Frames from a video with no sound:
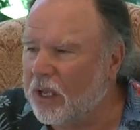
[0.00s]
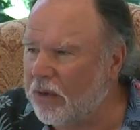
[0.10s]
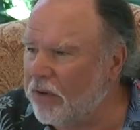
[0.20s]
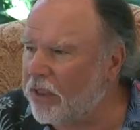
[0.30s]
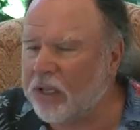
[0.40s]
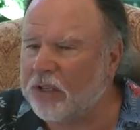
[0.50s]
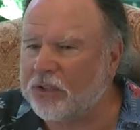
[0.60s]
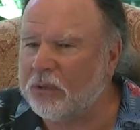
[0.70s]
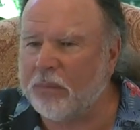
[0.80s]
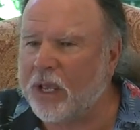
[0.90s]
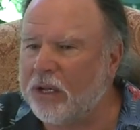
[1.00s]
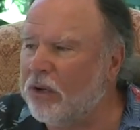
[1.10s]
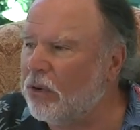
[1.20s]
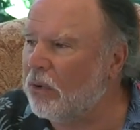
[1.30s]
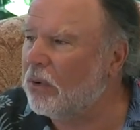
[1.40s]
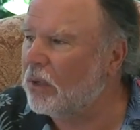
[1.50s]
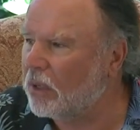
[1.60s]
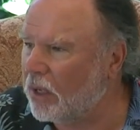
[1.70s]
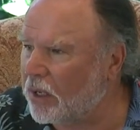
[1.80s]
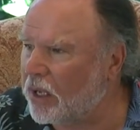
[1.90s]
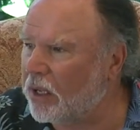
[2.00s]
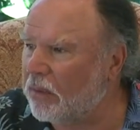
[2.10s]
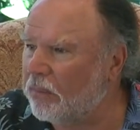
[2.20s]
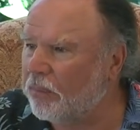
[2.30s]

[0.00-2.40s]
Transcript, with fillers: everything isn't made new again.